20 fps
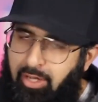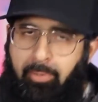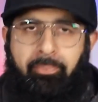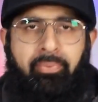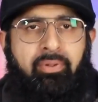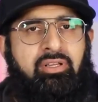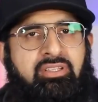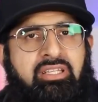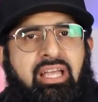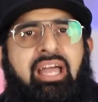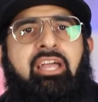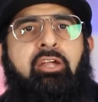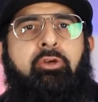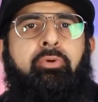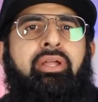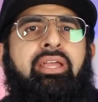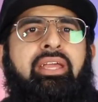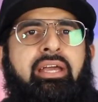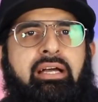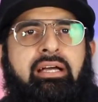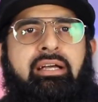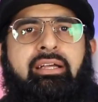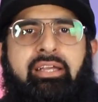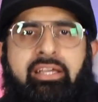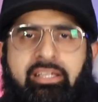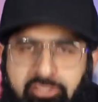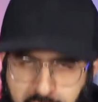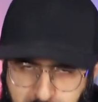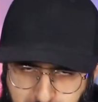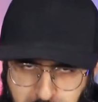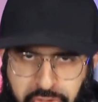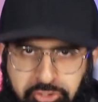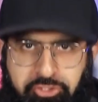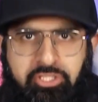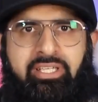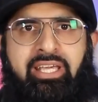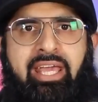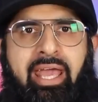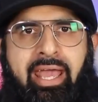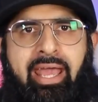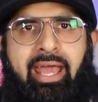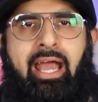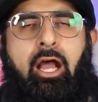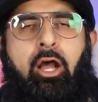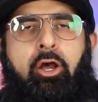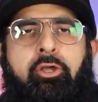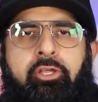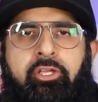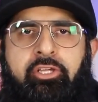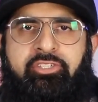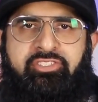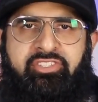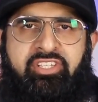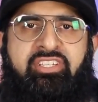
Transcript: Verbal diarrhea. It's good to get it out of your